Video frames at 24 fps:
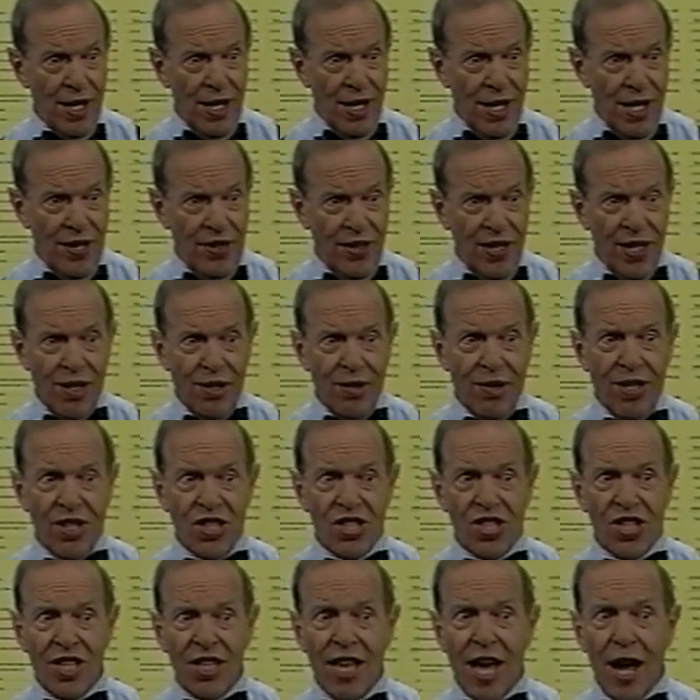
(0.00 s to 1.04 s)
and I think you could
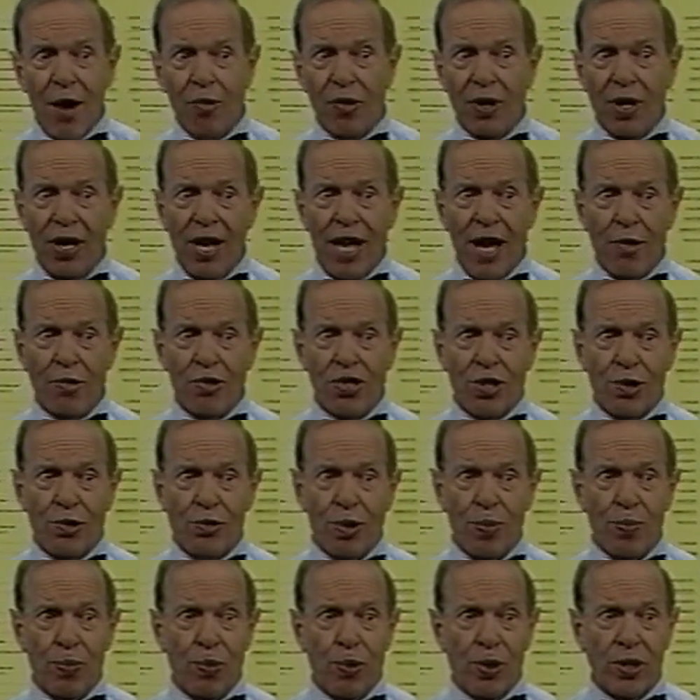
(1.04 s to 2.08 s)
see that would allow us to
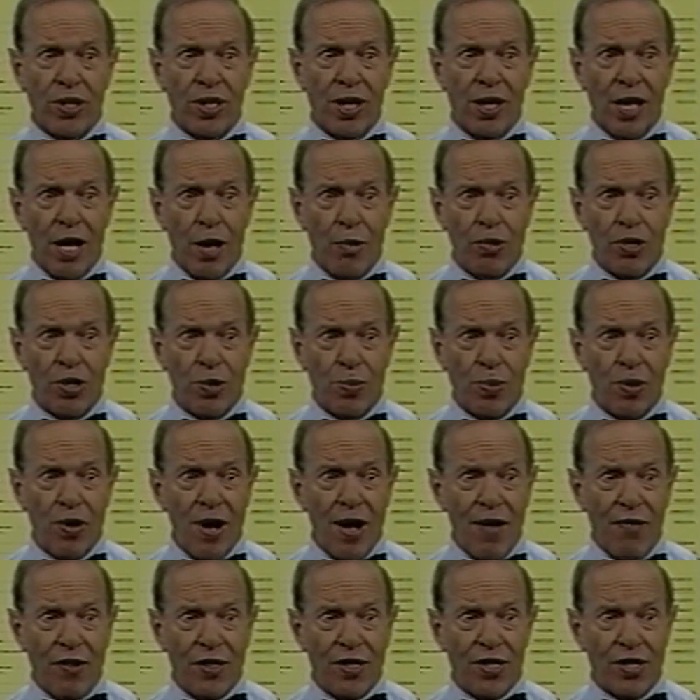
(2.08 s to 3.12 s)
report the lowest
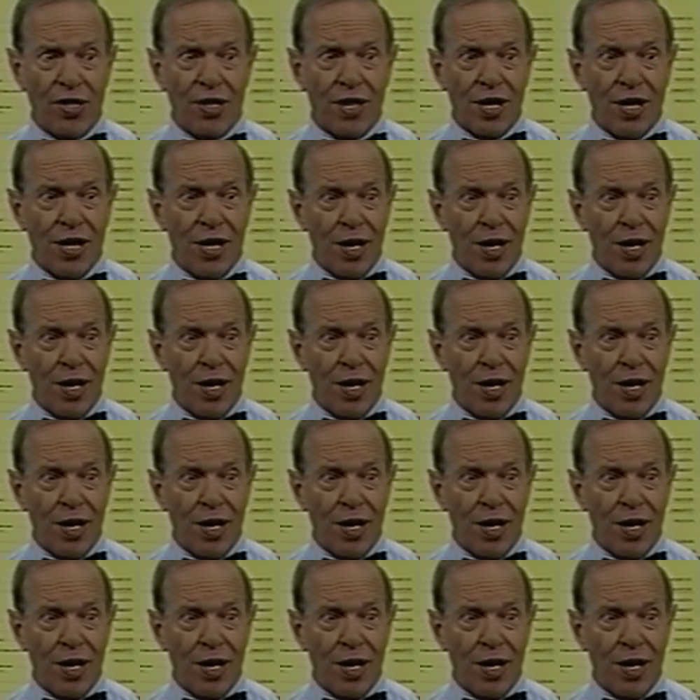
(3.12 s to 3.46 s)
profits